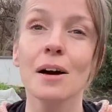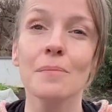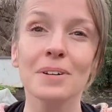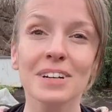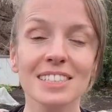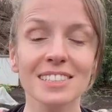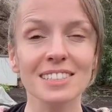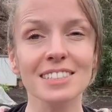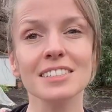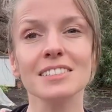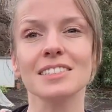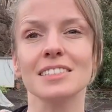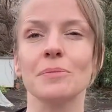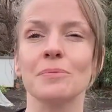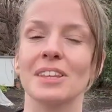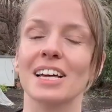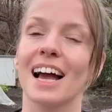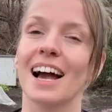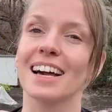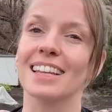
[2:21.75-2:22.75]
But it's still
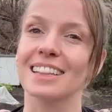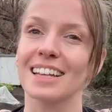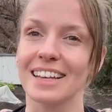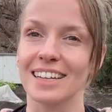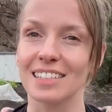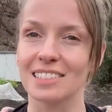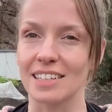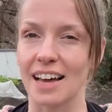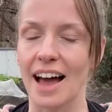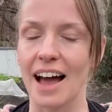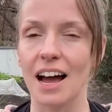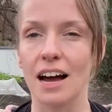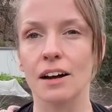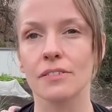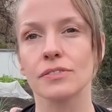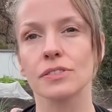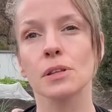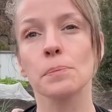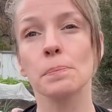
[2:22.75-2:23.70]
something I like to have.